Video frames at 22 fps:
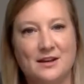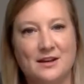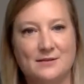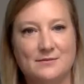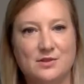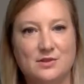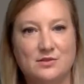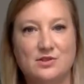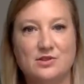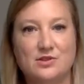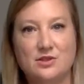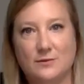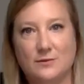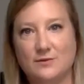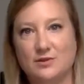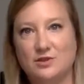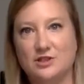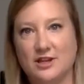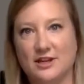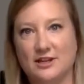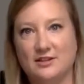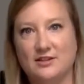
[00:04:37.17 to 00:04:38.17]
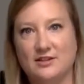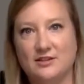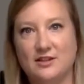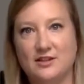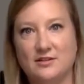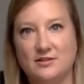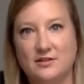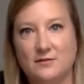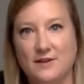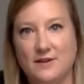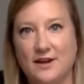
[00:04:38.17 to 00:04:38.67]
So just double check
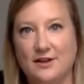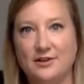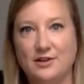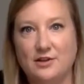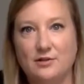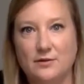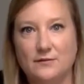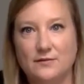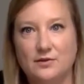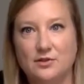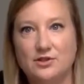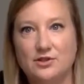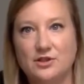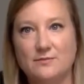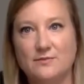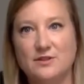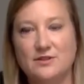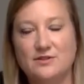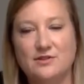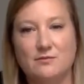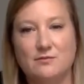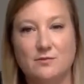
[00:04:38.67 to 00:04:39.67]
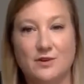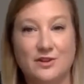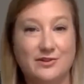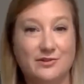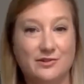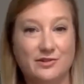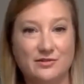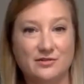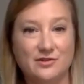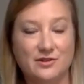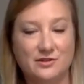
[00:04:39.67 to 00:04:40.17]
the value of your shipments and whether
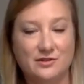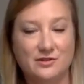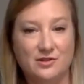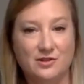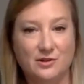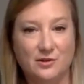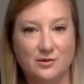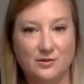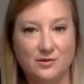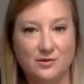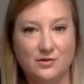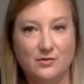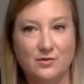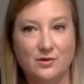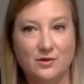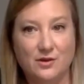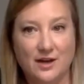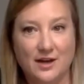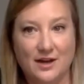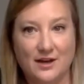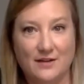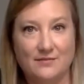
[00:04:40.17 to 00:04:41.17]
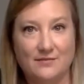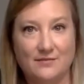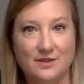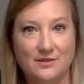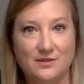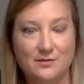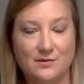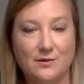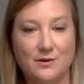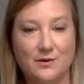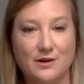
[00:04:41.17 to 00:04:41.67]
you have
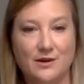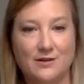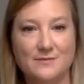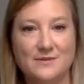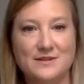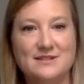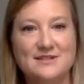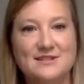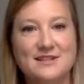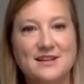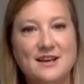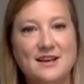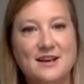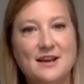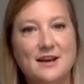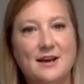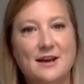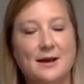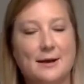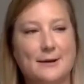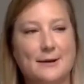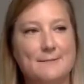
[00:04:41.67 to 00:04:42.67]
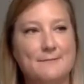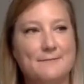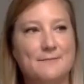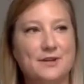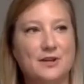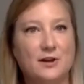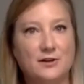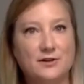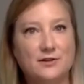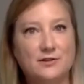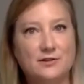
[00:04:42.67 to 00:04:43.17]
these requirements. But
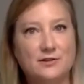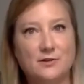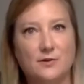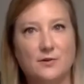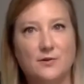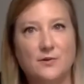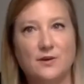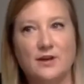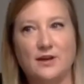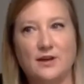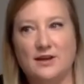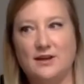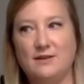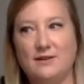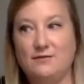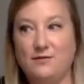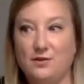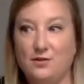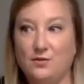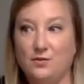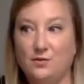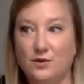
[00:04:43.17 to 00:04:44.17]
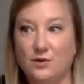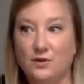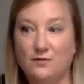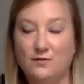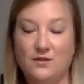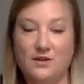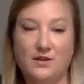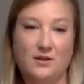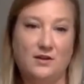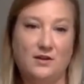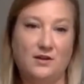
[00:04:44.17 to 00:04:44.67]
also, if
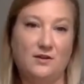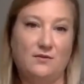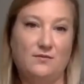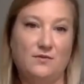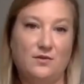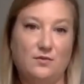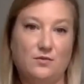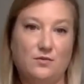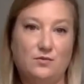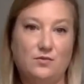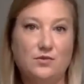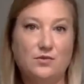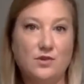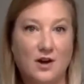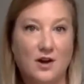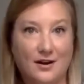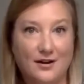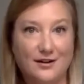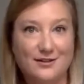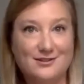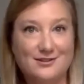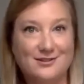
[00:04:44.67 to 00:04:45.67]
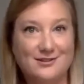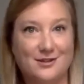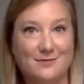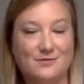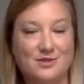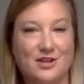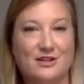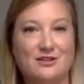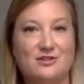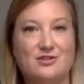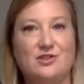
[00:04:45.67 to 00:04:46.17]
you are
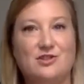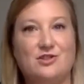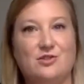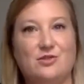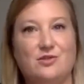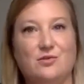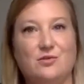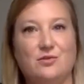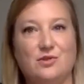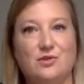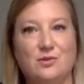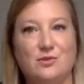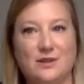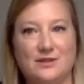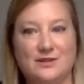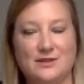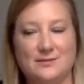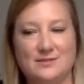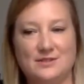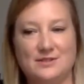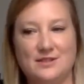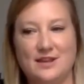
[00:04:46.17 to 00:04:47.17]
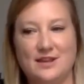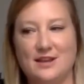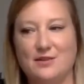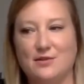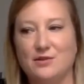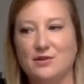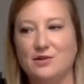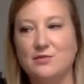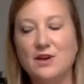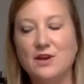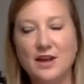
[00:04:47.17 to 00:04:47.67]
subject to USMCA, or
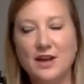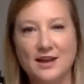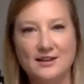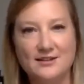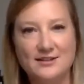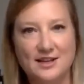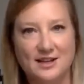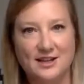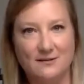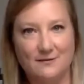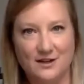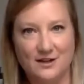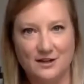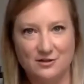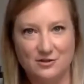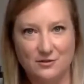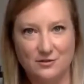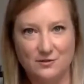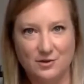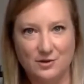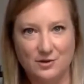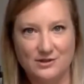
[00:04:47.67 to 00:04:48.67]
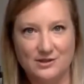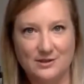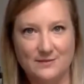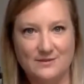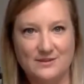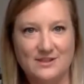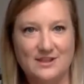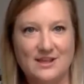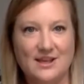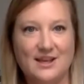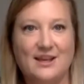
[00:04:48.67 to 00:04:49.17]
you can take advantage of
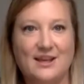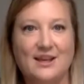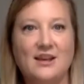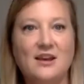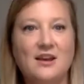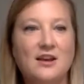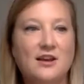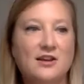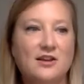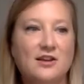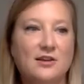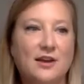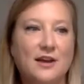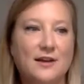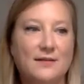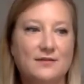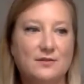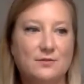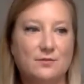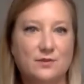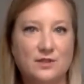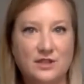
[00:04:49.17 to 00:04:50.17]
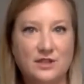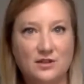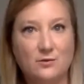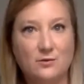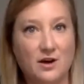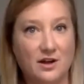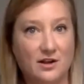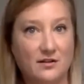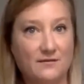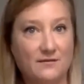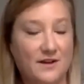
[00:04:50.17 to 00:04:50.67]
USMCA, you'll have to
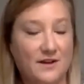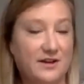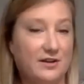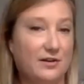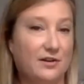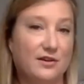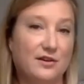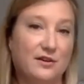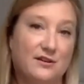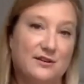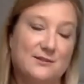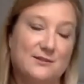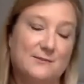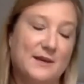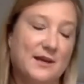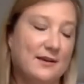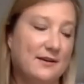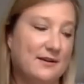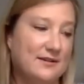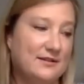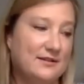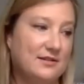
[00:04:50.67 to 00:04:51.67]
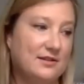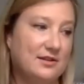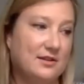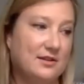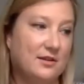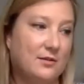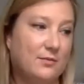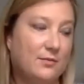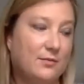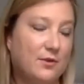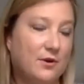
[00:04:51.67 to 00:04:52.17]
re-qualify your goods, because the